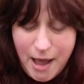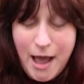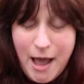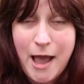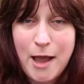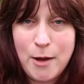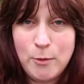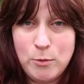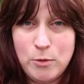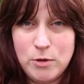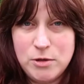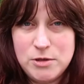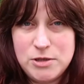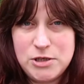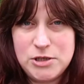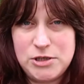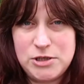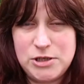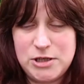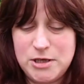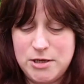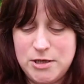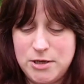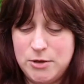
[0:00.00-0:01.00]
I
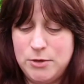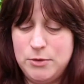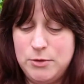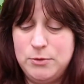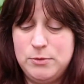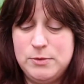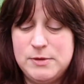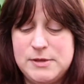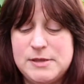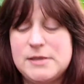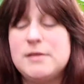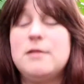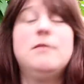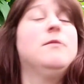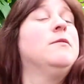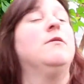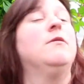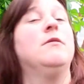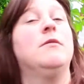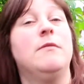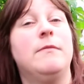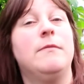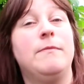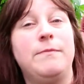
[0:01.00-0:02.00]
wanted to use
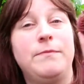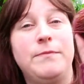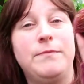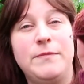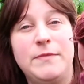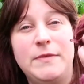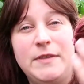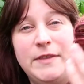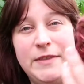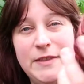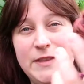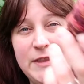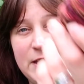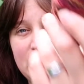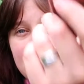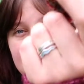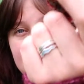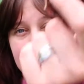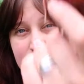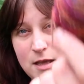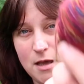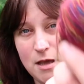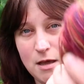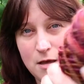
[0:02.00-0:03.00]

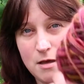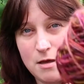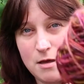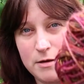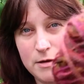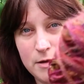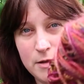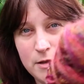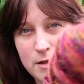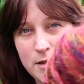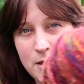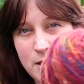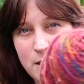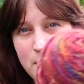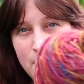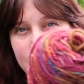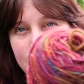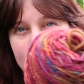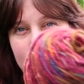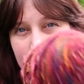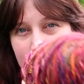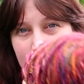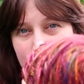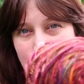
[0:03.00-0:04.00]
this yarn
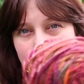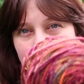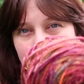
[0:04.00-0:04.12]
that I